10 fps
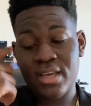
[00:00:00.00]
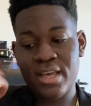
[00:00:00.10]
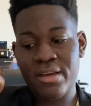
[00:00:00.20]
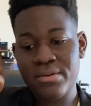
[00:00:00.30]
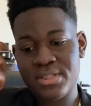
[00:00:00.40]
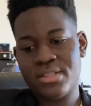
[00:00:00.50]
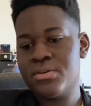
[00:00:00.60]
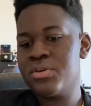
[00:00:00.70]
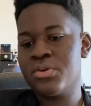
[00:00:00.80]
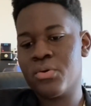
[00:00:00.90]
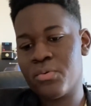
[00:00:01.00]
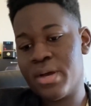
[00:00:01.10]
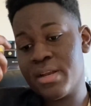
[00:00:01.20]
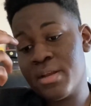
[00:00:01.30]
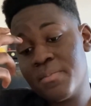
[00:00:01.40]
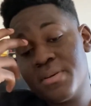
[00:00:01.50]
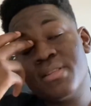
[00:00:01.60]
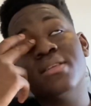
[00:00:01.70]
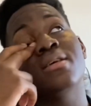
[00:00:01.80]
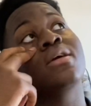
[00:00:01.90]
it was good and all right. But
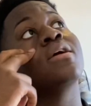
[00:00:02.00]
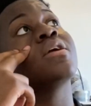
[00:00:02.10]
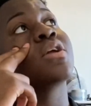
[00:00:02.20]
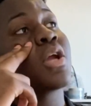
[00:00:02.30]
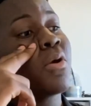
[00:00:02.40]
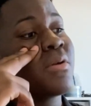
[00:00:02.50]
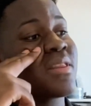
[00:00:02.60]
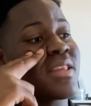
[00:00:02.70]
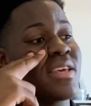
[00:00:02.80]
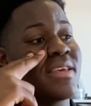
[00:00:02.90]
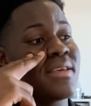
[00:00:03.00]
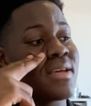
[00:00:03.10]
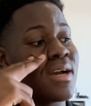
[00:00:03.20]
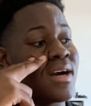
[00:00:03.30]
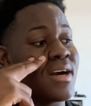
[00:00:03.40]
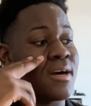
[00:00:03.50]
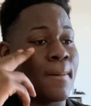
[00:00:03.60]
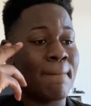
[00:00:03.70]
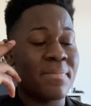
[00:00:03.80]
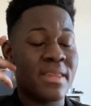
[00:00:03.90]
currently, uh,
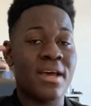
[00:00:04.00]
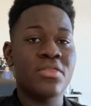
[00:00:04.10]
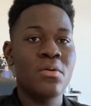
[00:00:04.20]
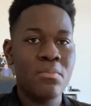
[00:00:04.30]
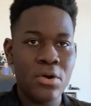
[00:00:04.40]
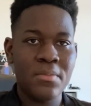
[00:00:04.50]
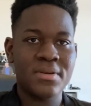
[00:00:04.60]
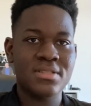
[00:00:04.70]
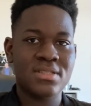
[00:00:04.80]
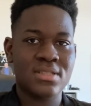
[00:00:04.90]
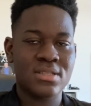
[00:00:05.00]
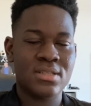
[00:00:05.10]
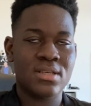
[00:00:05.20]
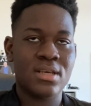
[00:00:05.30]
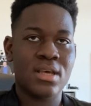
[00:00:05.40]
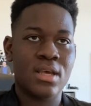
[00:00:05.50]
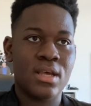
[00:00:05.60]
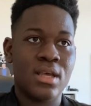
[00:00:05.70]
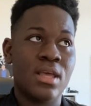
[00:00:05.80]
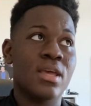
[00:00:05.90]
at the moment,
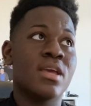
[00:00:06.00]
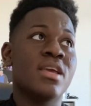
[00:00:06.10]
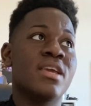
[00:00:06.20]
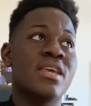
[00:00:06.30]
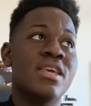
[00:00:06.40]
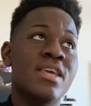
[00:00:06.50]
he